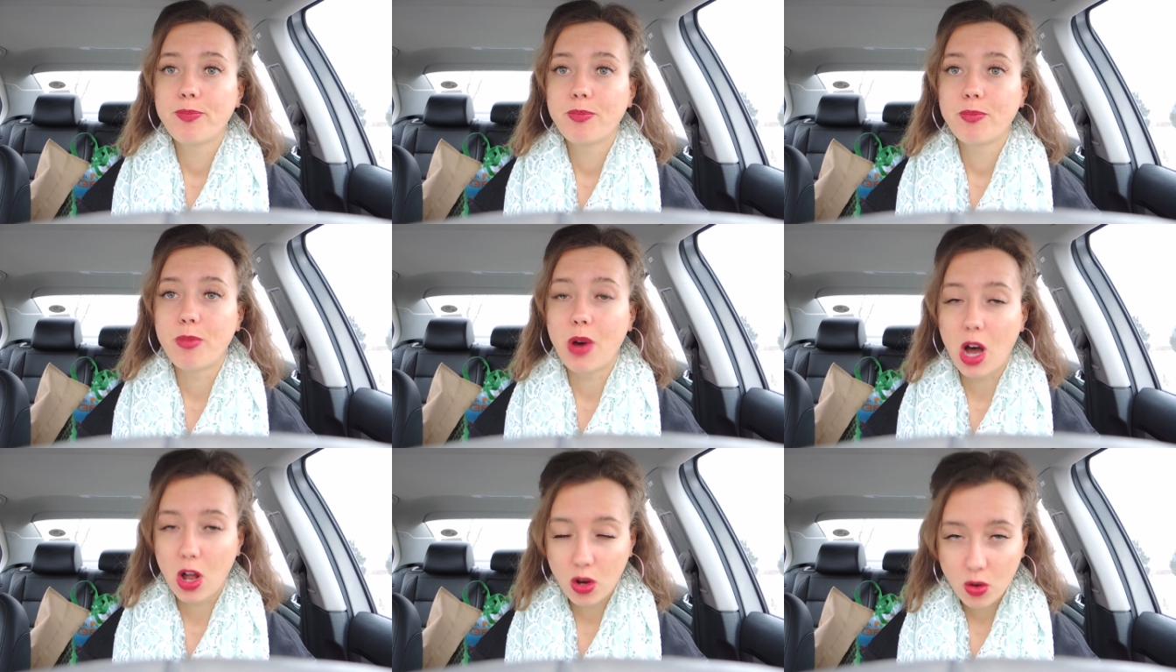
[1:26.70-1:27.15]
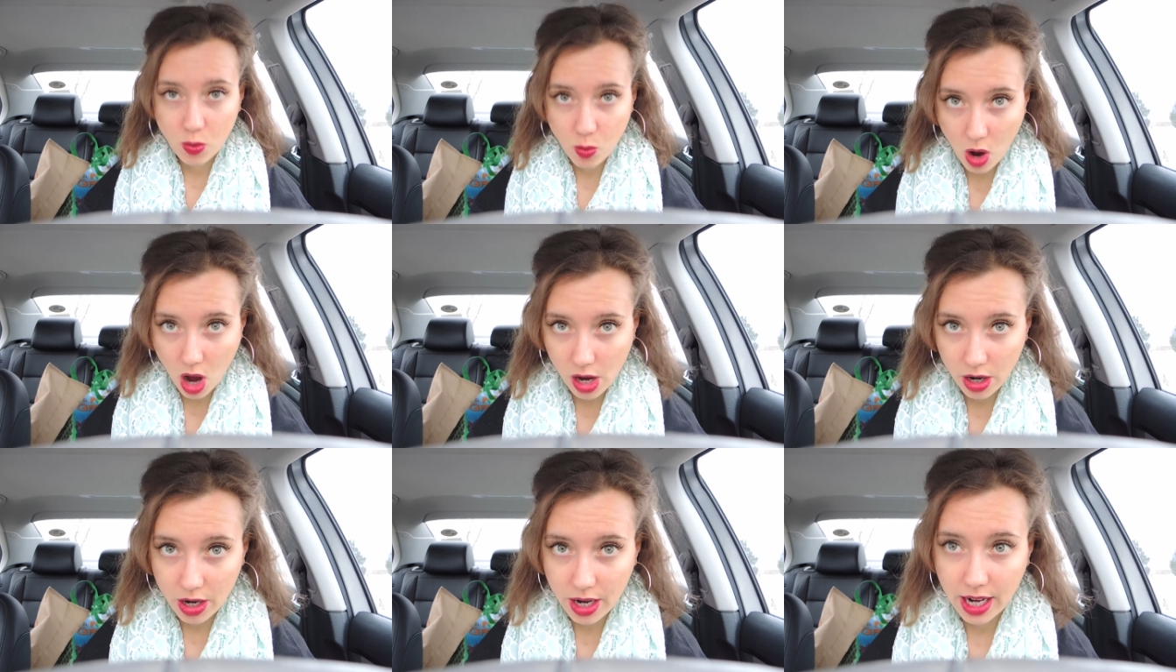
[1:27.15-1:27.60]
bottled
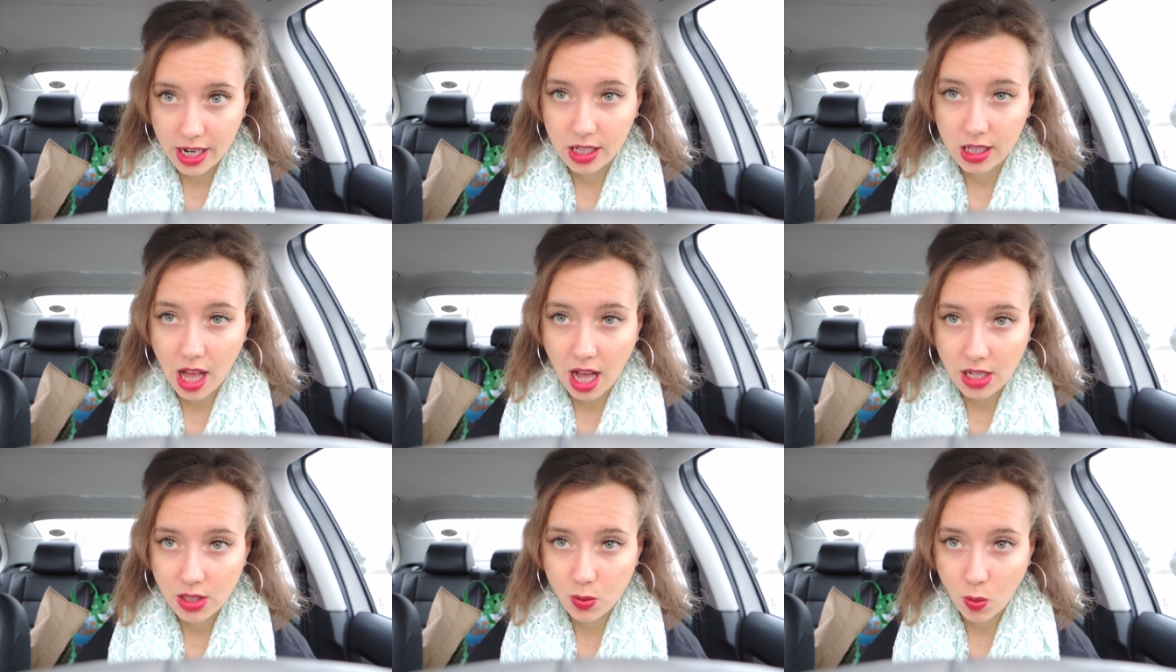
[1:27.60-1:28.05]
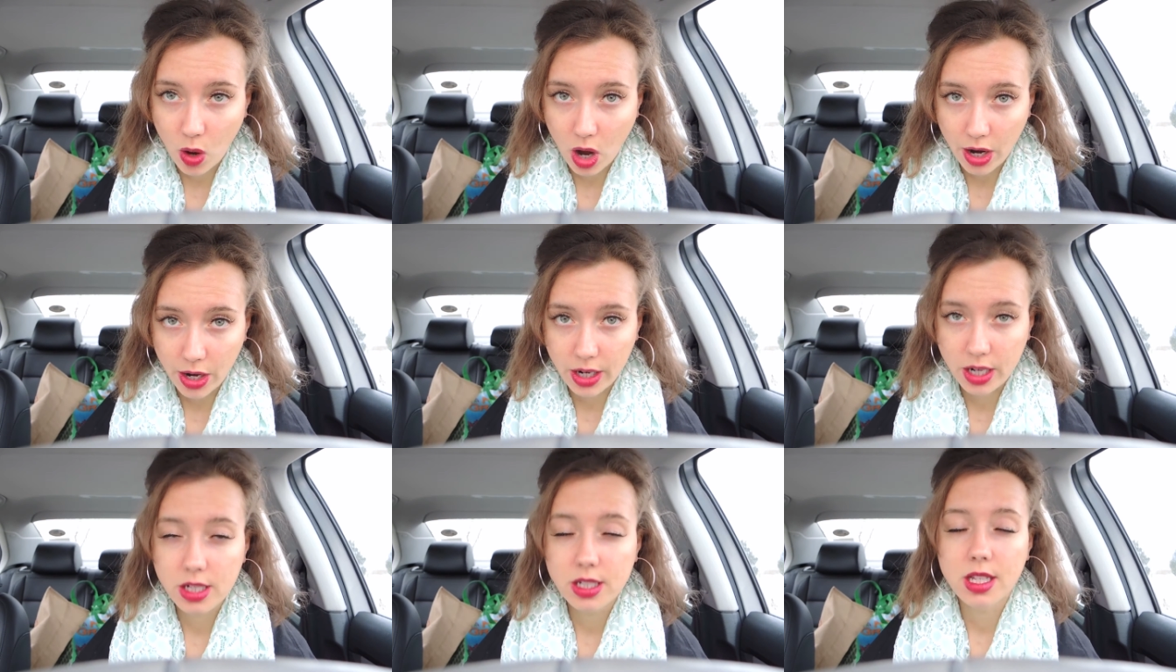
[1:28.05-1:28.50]
water and glass
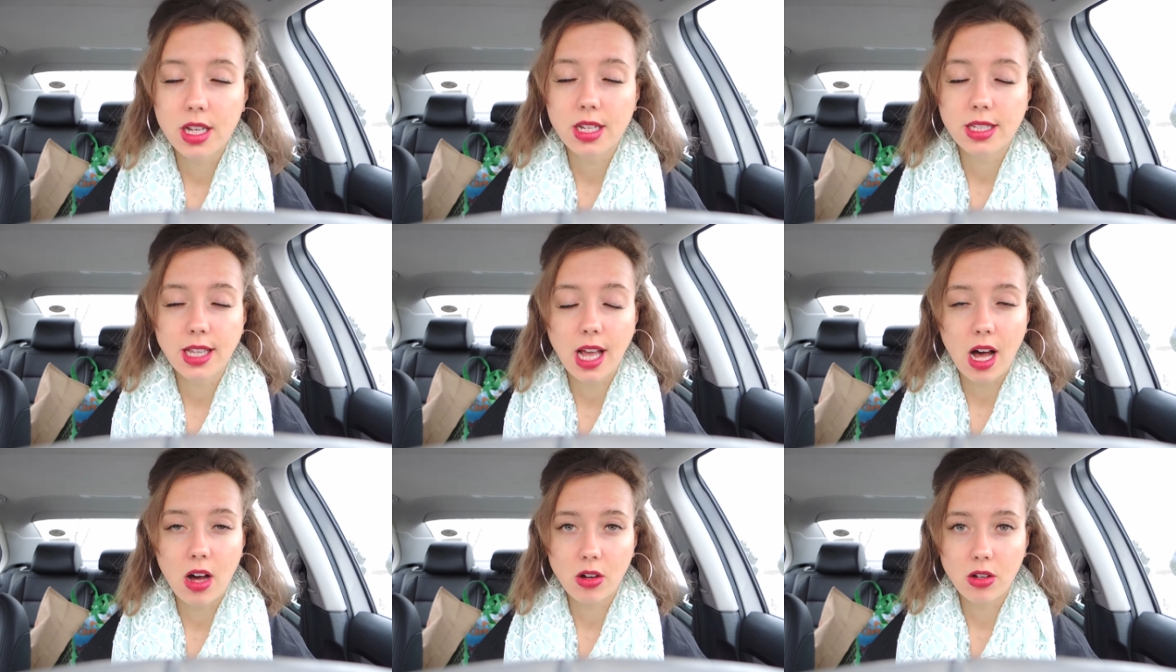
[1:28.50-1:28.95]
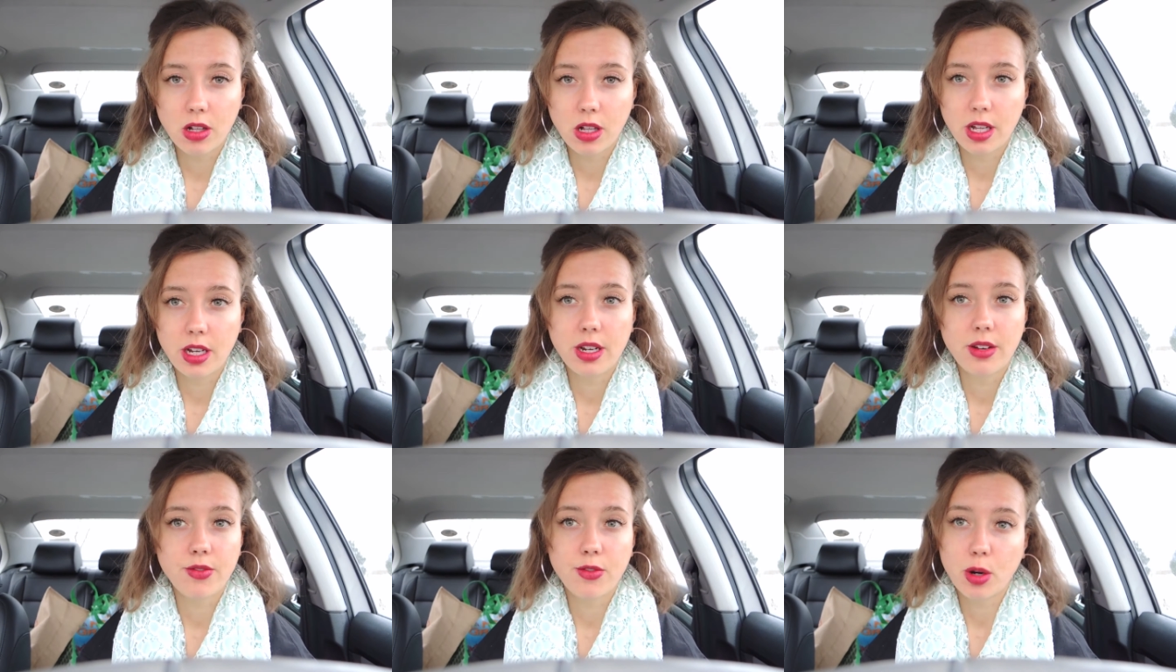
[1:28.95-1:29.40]
waters that is
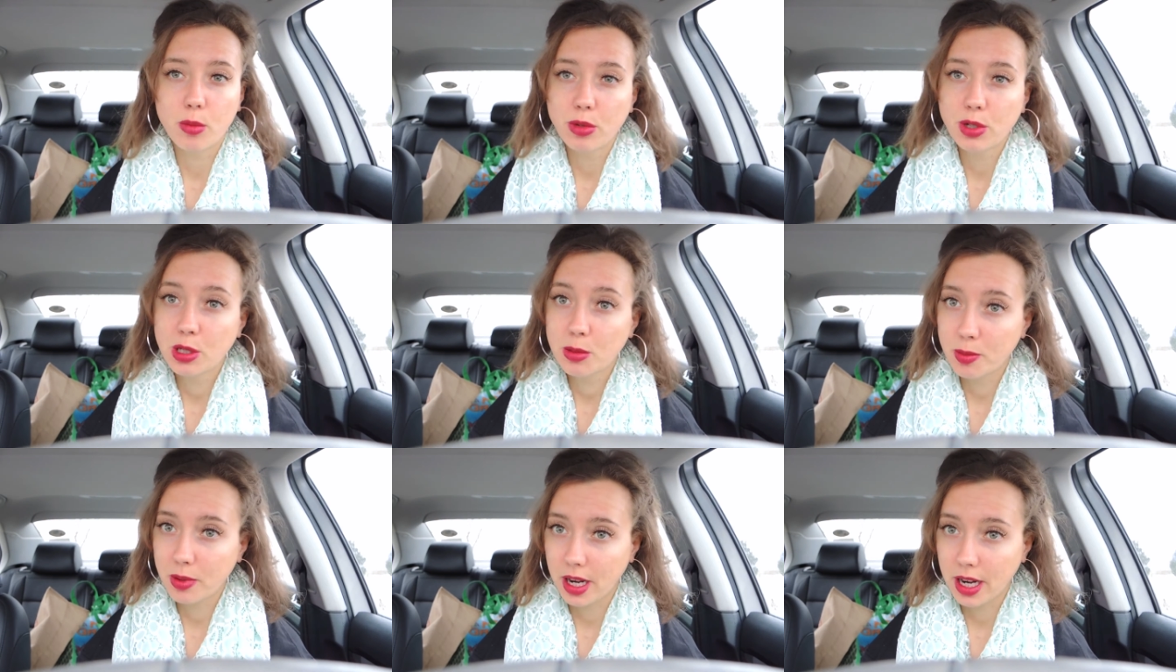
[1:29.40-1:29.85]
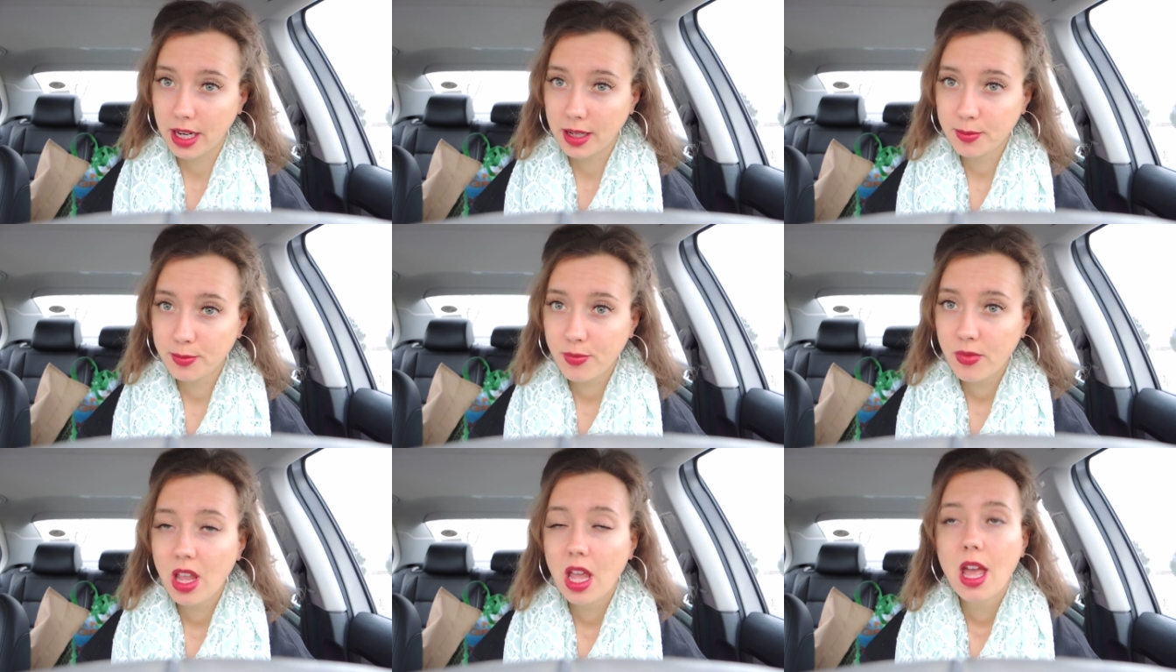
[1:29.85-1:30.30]
alkaline and from a
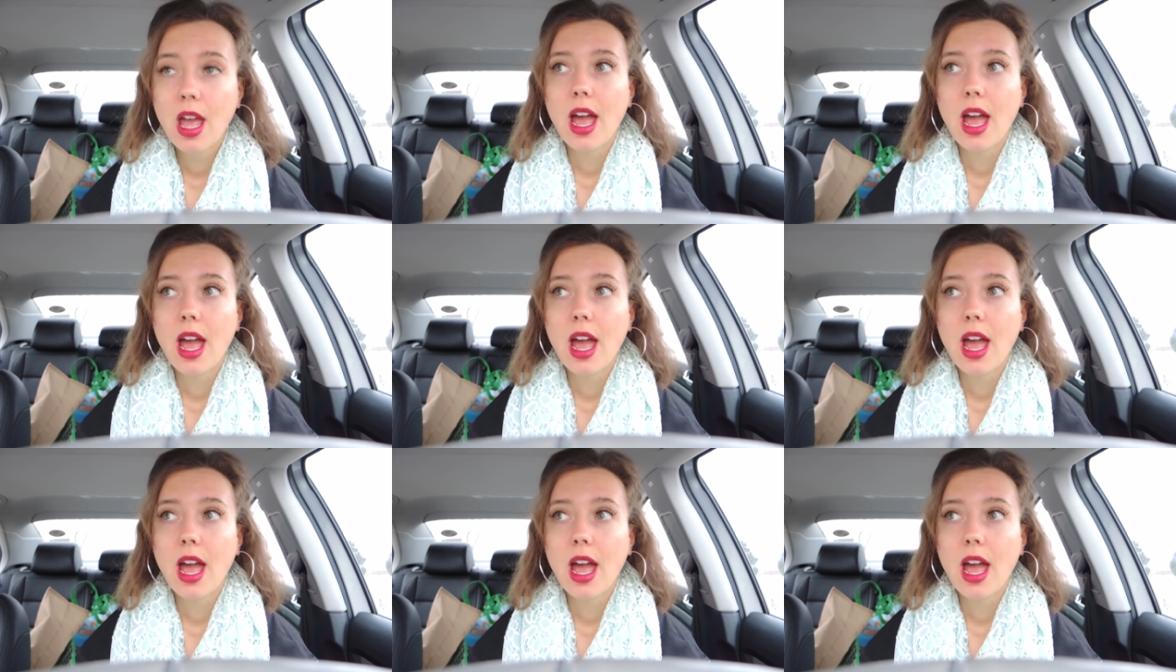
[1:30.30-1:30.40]
spring,